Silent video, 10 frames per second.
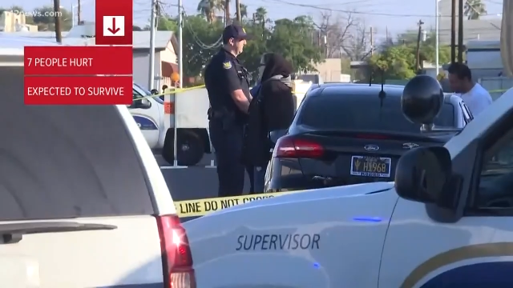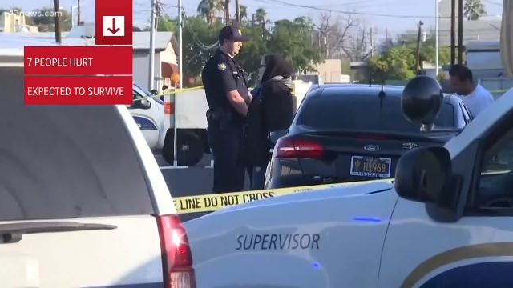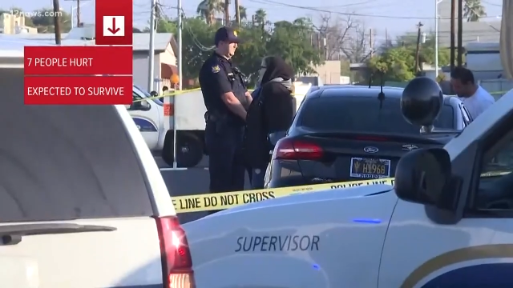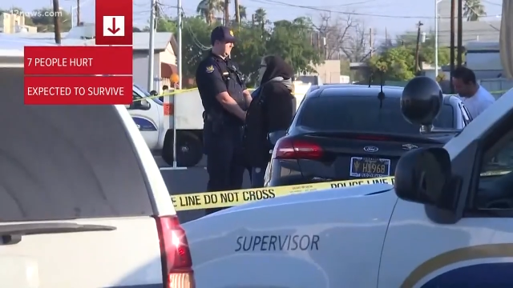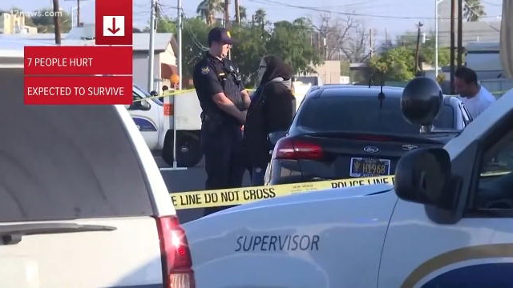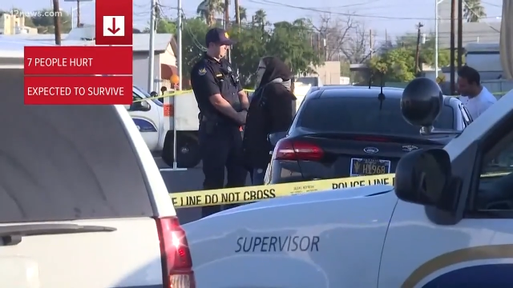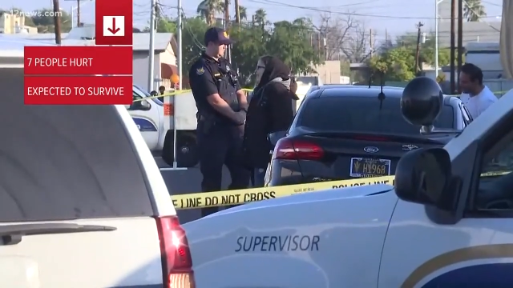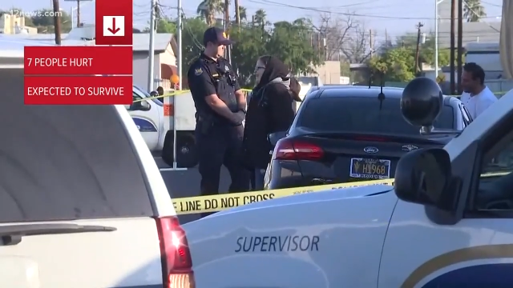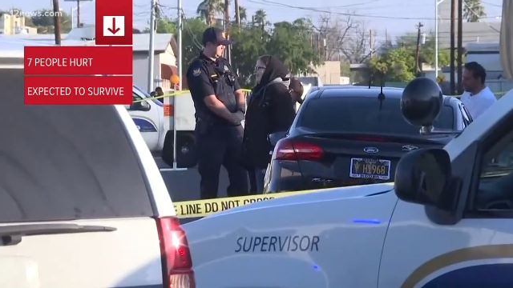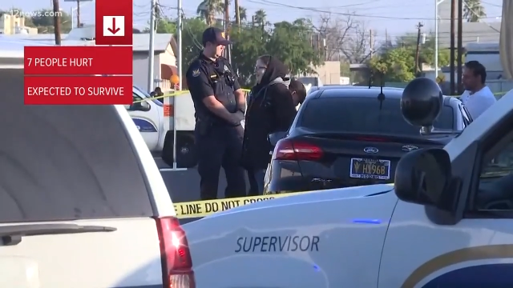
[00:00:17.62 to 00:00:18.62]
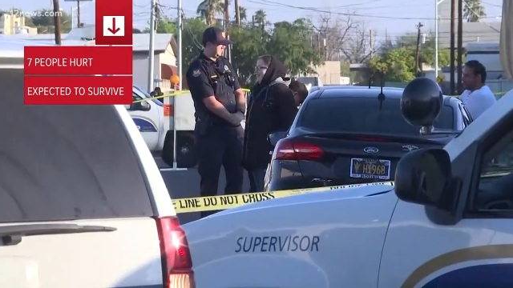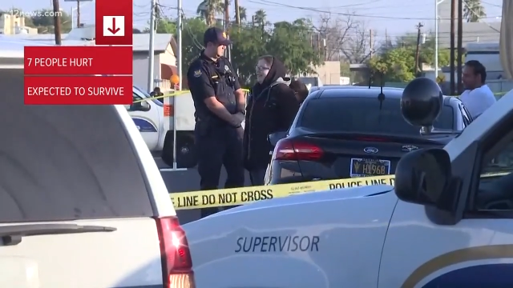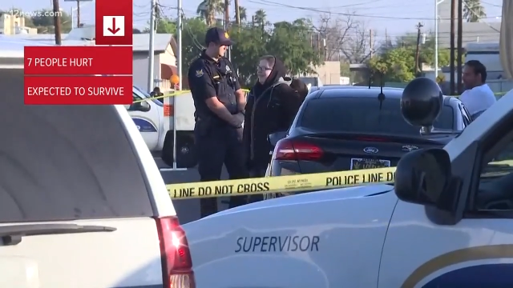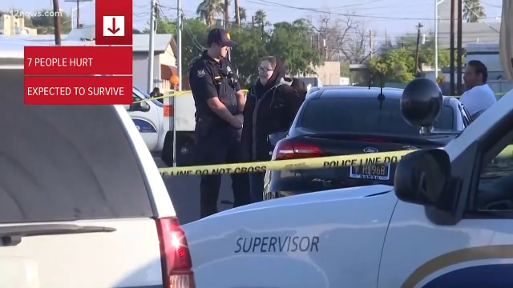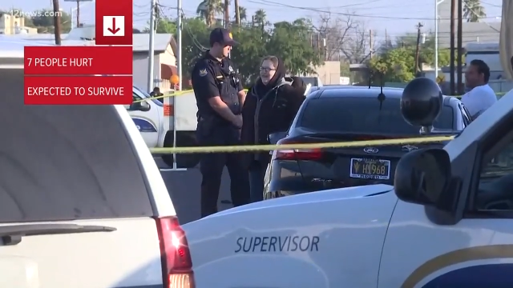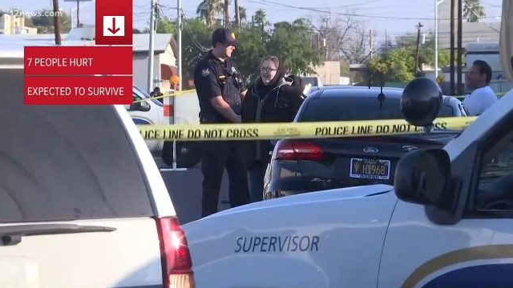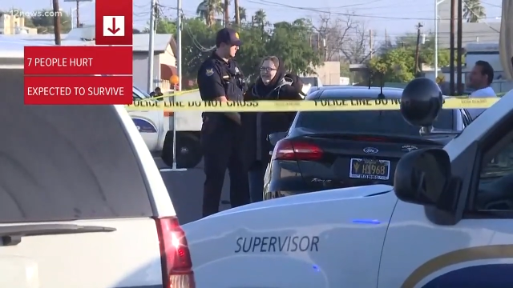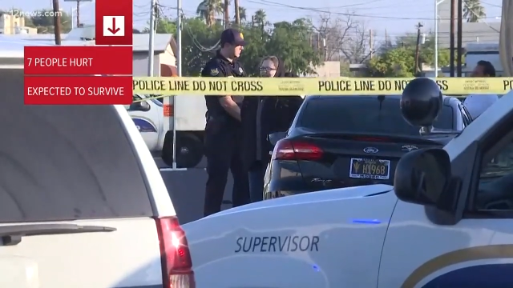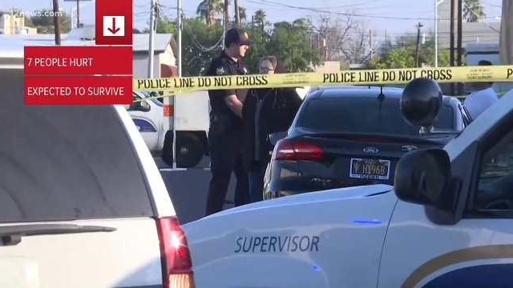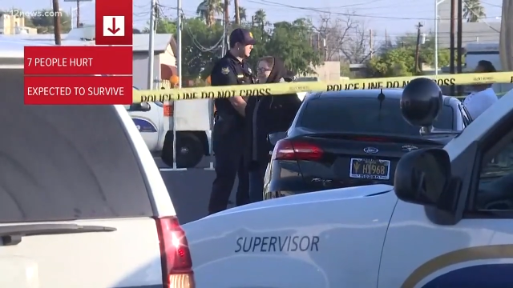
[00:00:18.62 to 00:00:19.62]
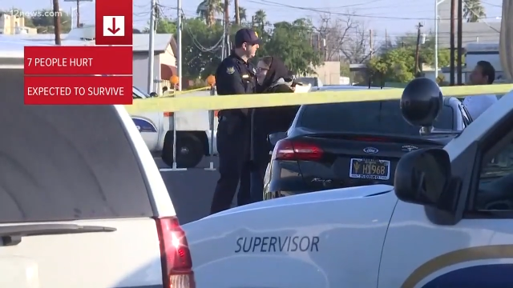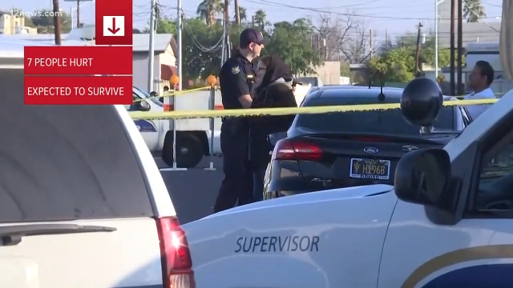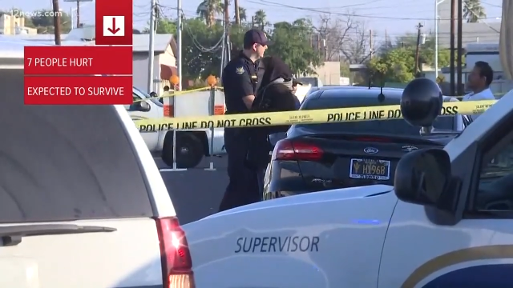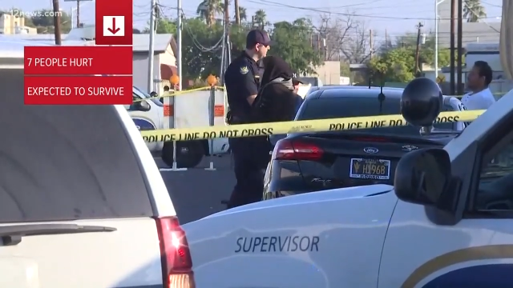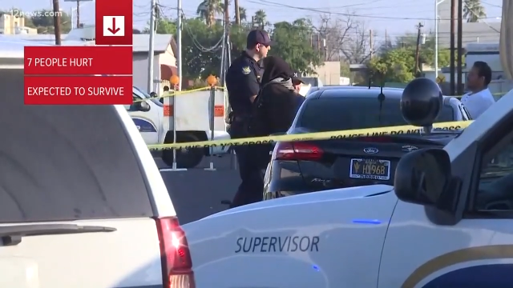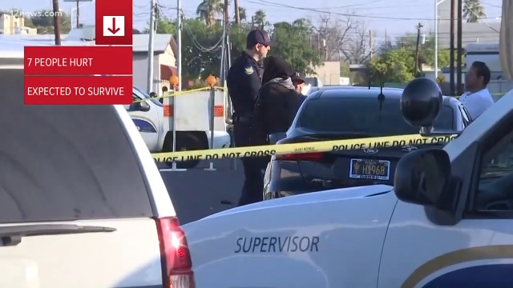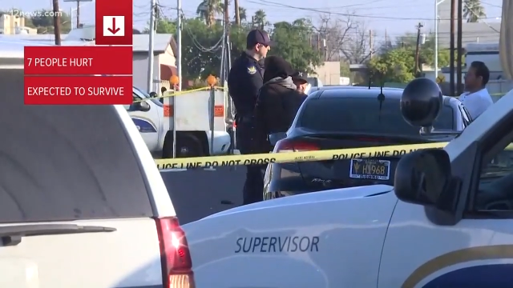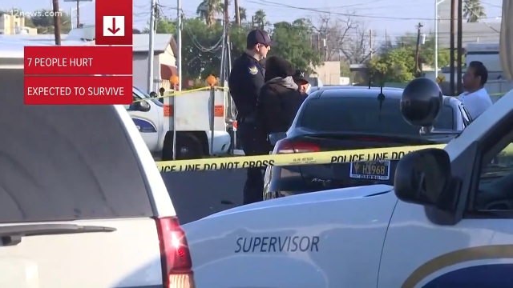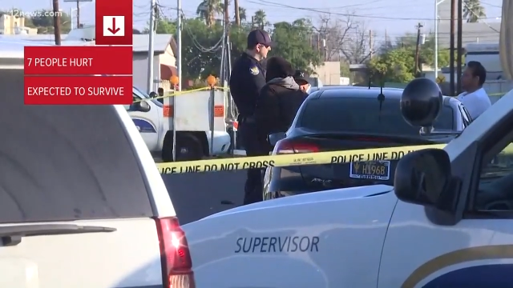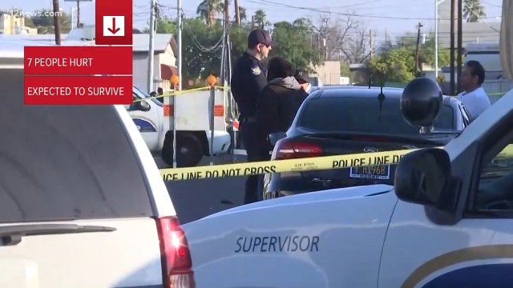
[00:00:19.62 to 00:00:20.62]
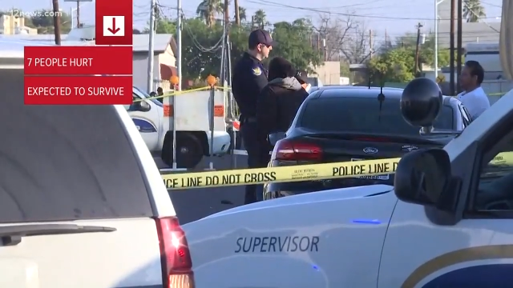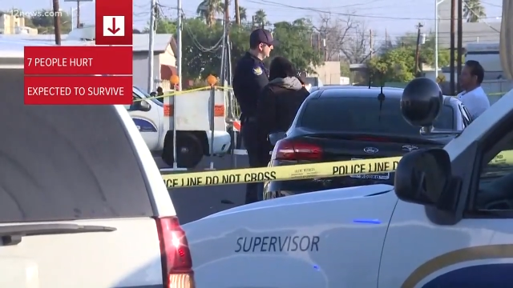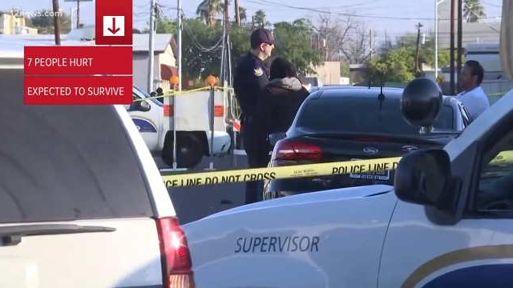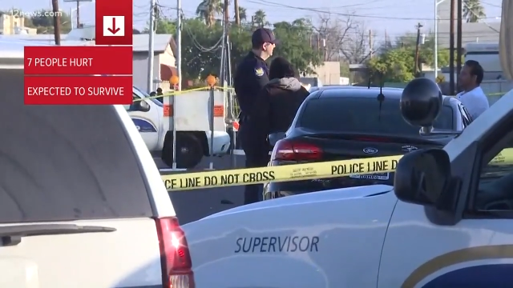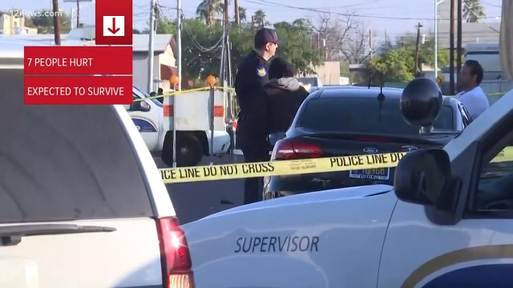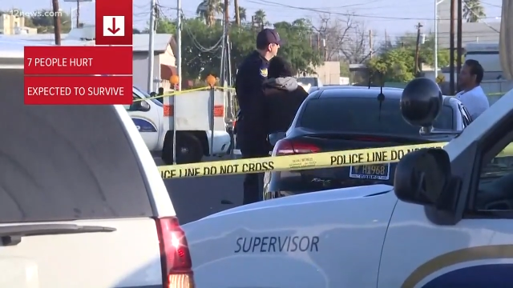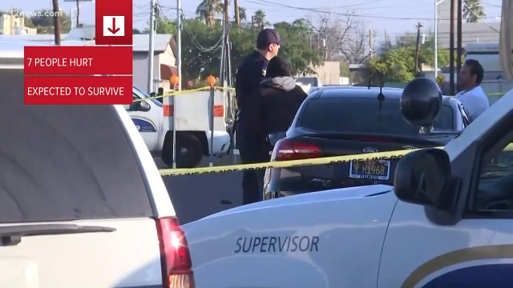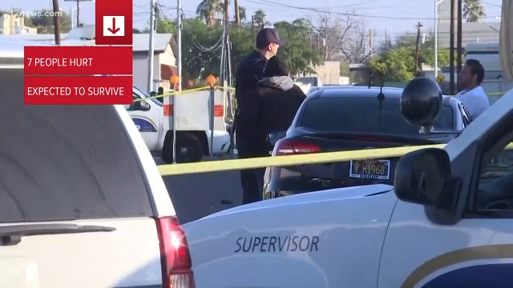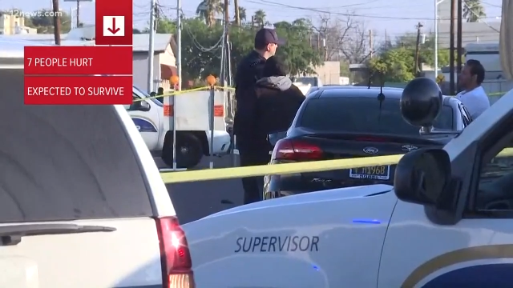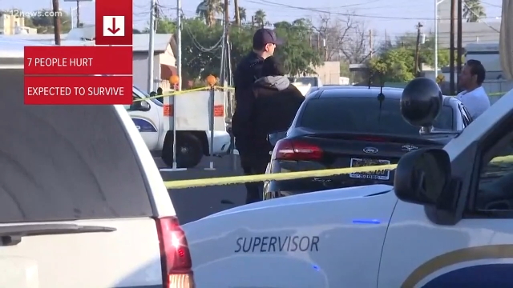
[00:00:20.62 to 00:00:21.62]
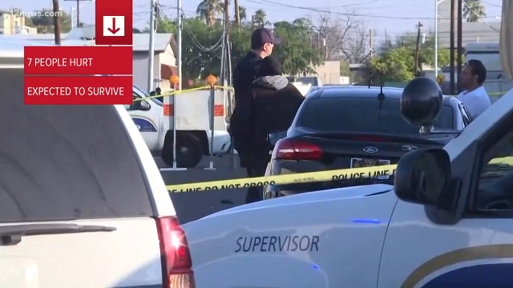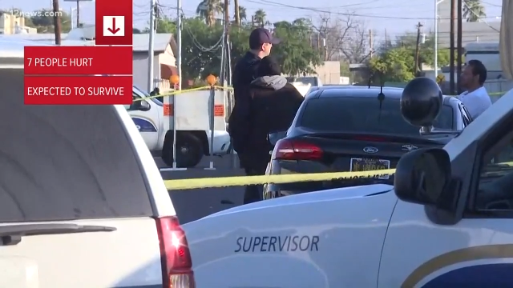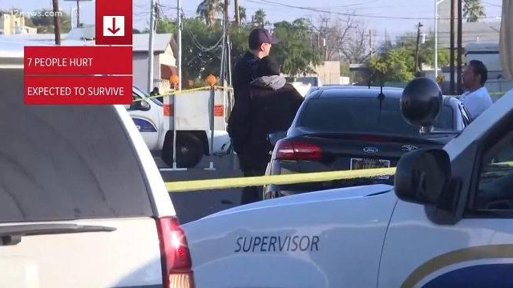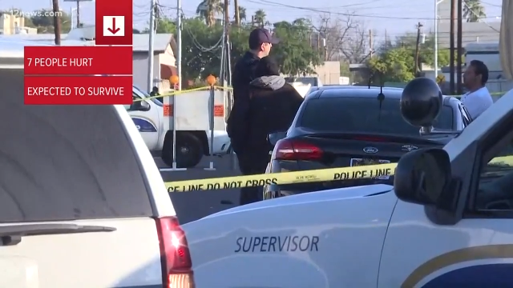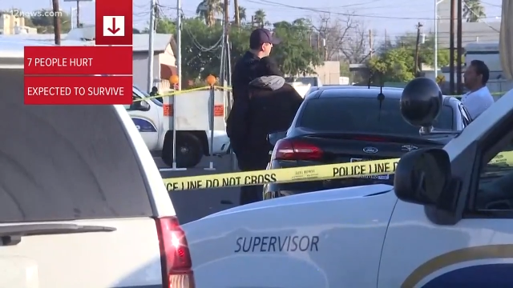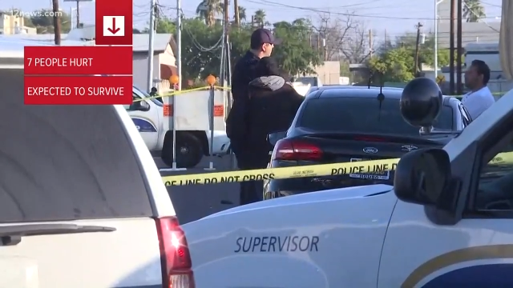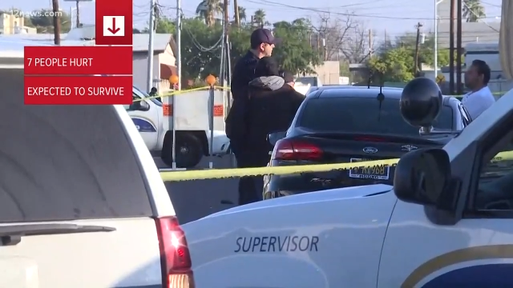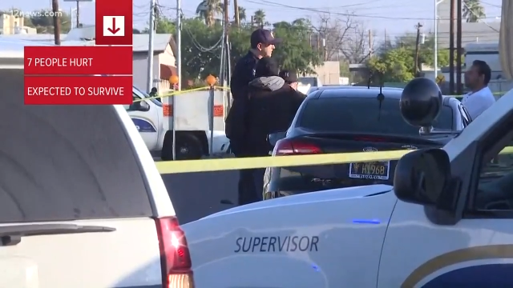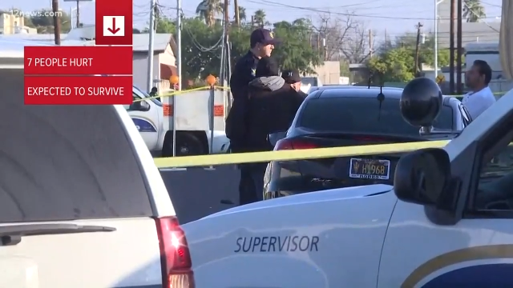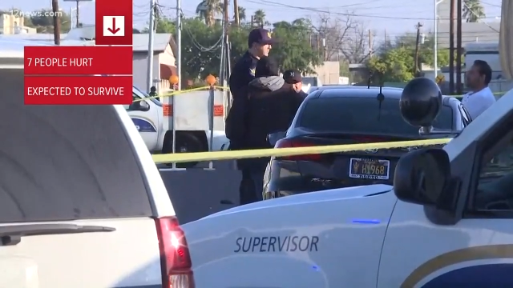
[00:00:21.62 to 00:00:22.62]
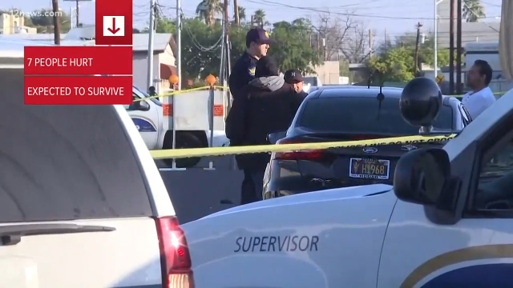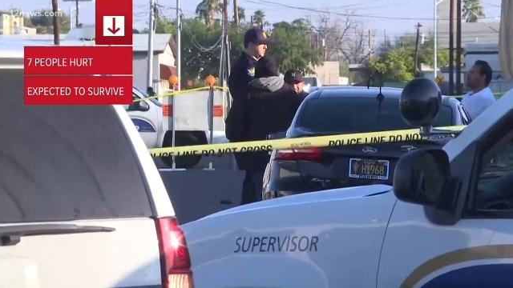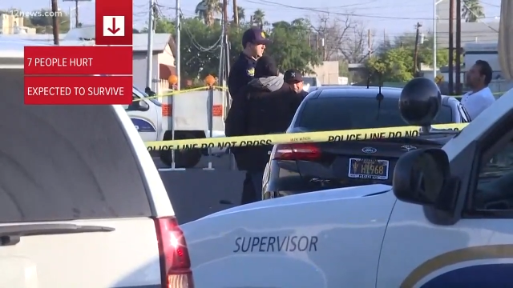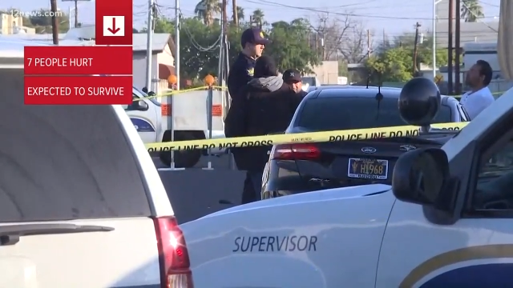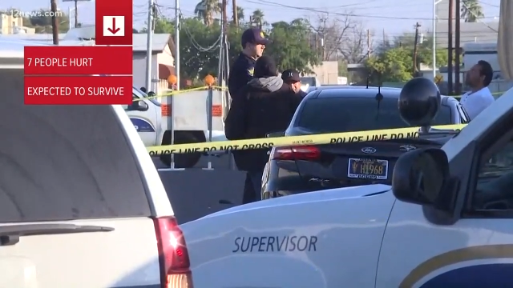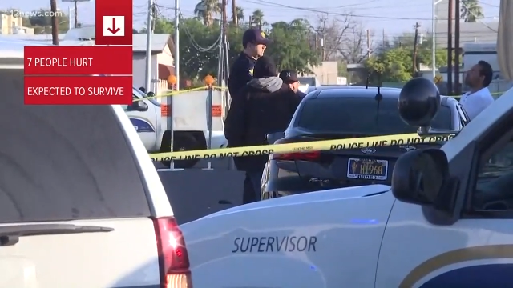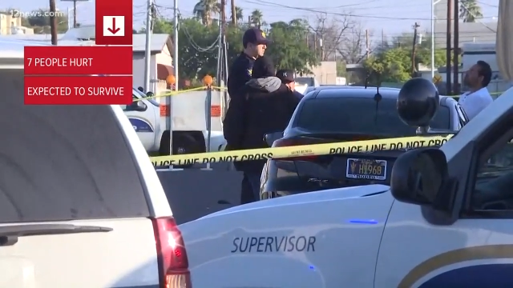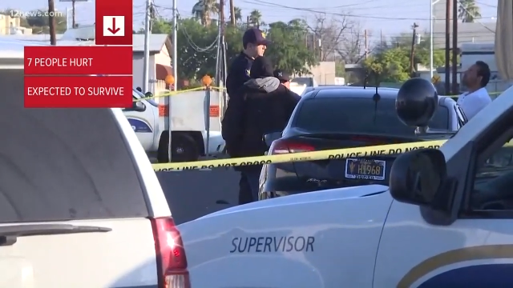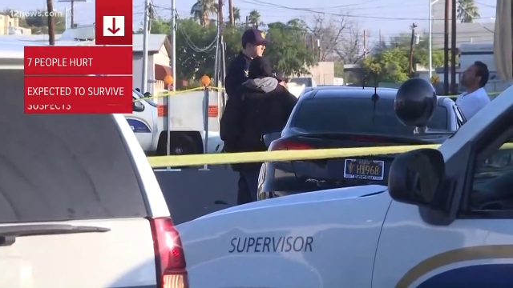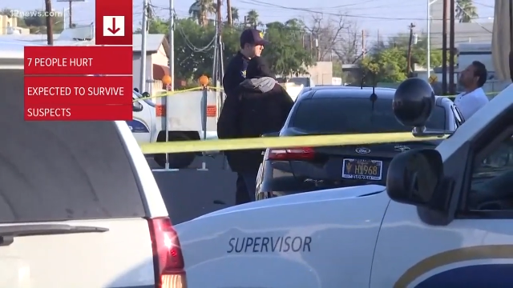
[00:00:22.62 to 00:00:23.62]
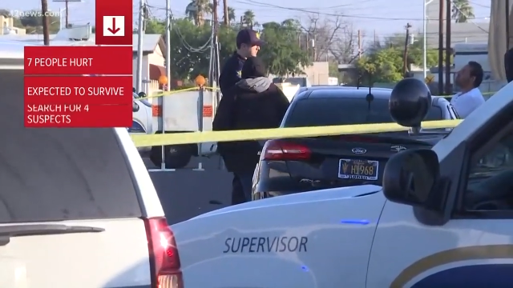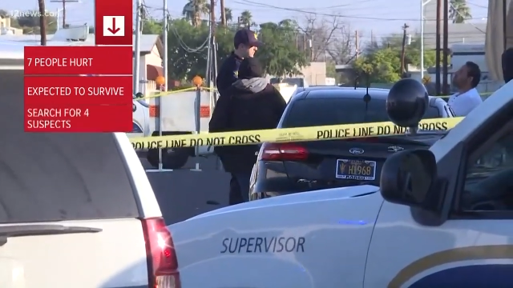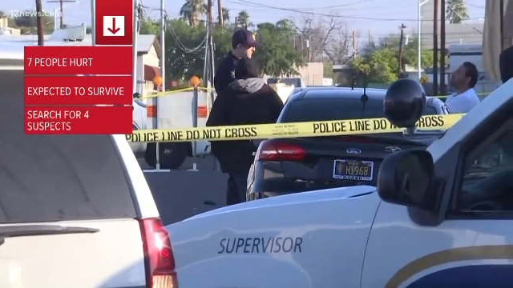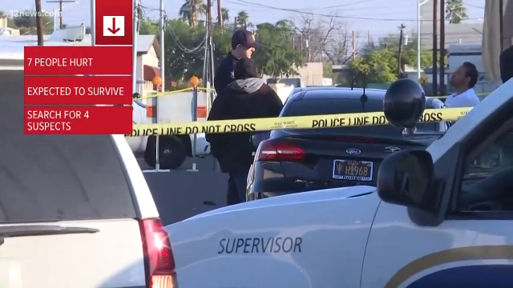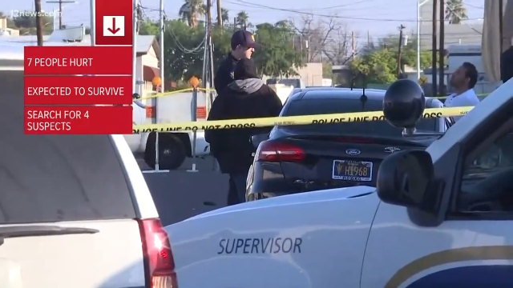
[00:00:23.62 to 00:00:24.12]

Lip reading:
No face is visible, so there are no lips to read.